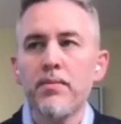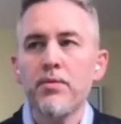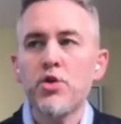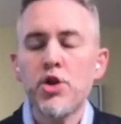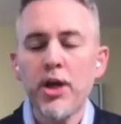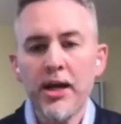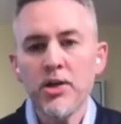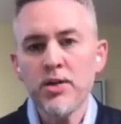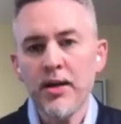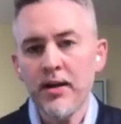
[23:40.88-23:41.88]

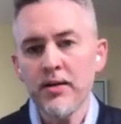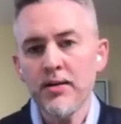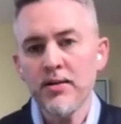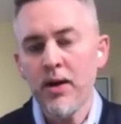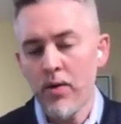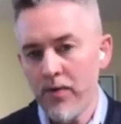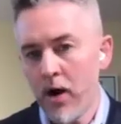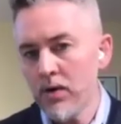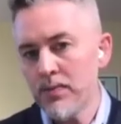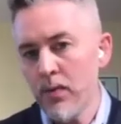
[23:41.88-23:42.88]
change things that we've
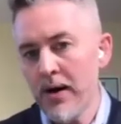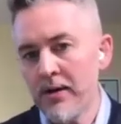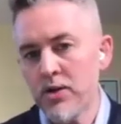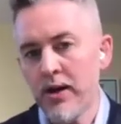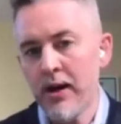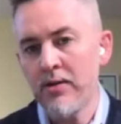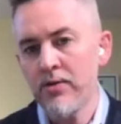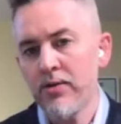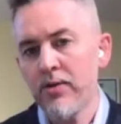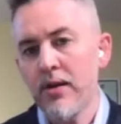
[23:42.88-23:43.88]
always been wanting to
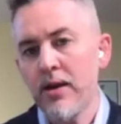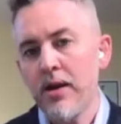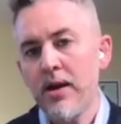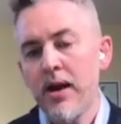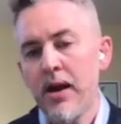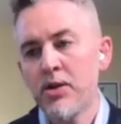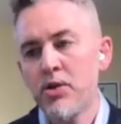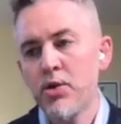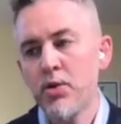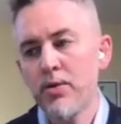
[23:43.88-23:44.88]
change, and
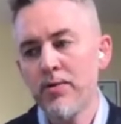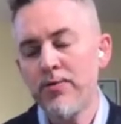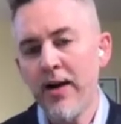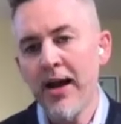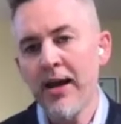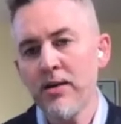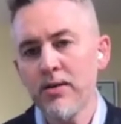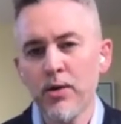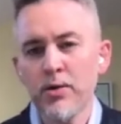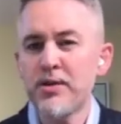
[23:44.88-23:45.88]
to find
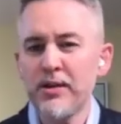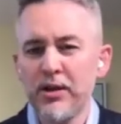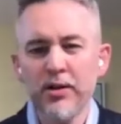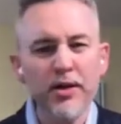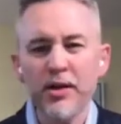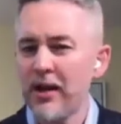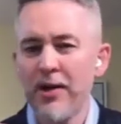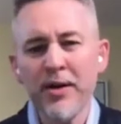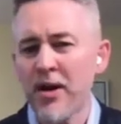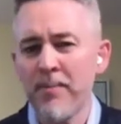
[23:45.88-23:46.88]
those little, because
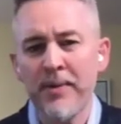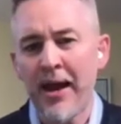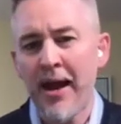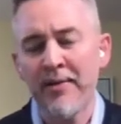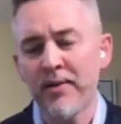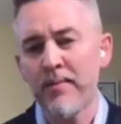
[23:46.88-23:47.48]
every company has them.